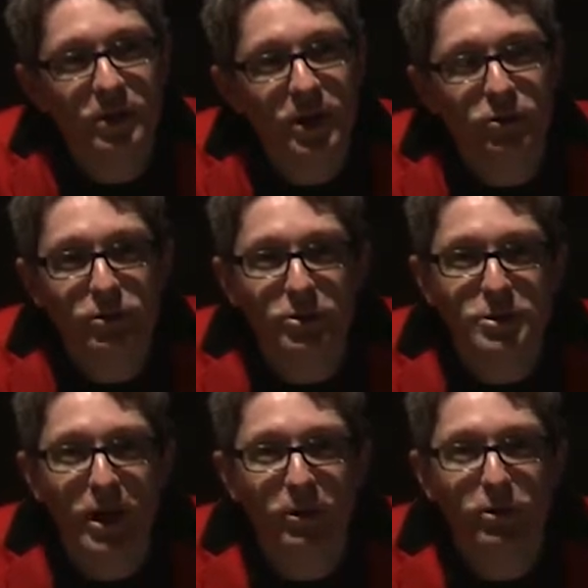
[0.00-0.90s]
introduce
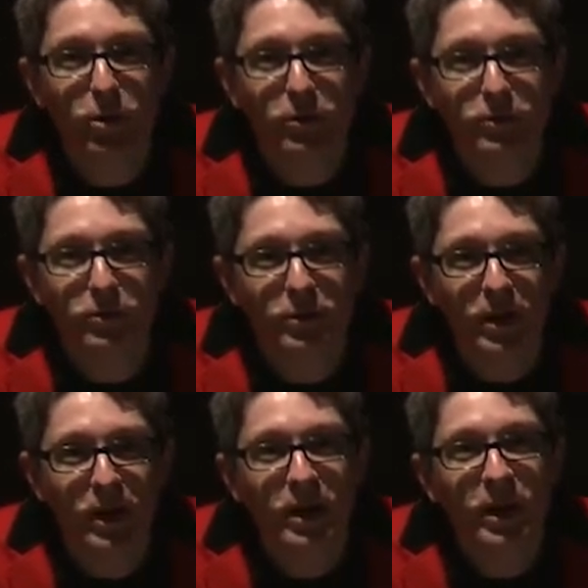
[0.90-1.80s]
Gary Groth to you
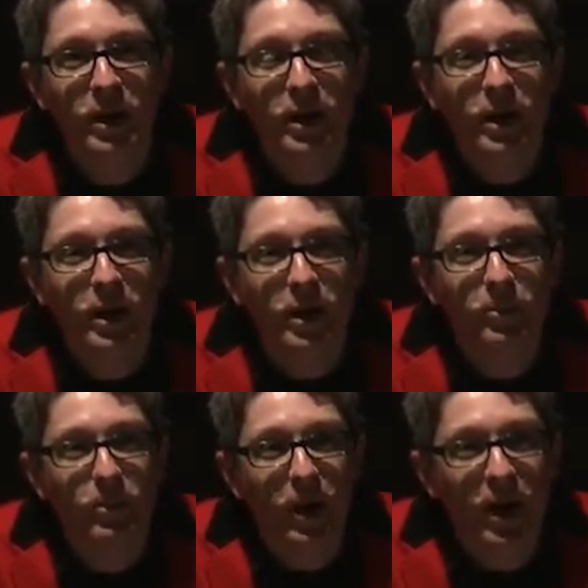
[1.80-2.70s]
today.
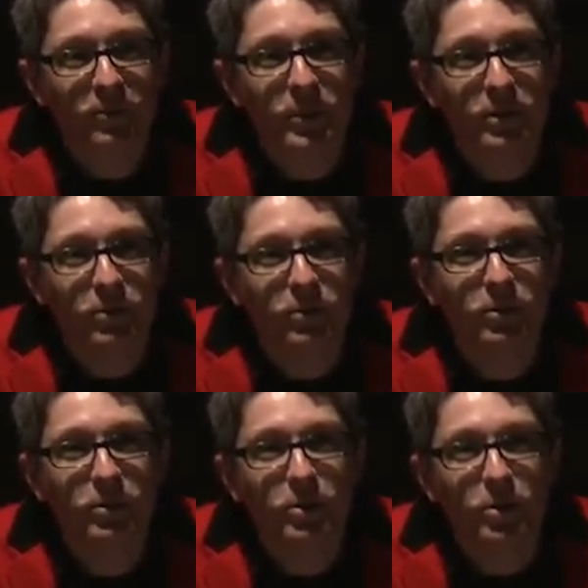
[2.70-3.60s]
I've been
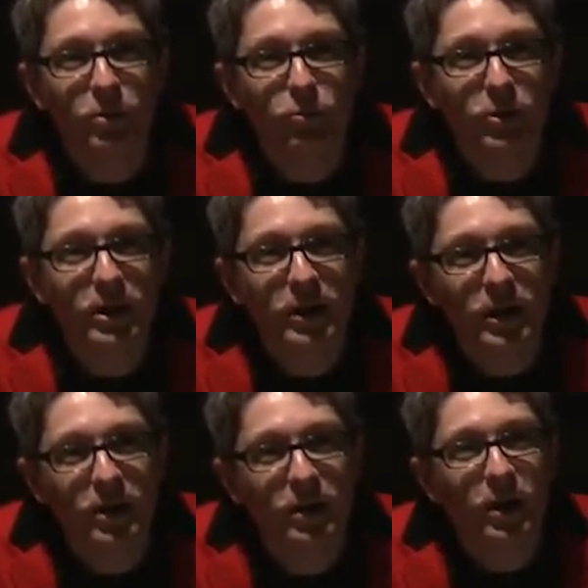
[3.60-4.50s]

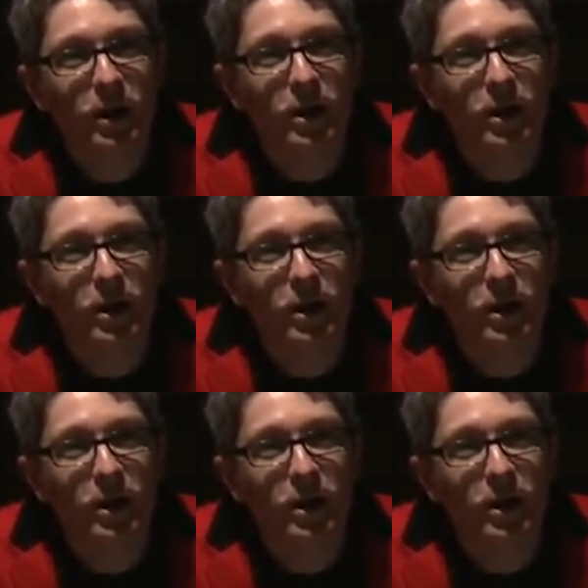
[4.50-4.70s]
reading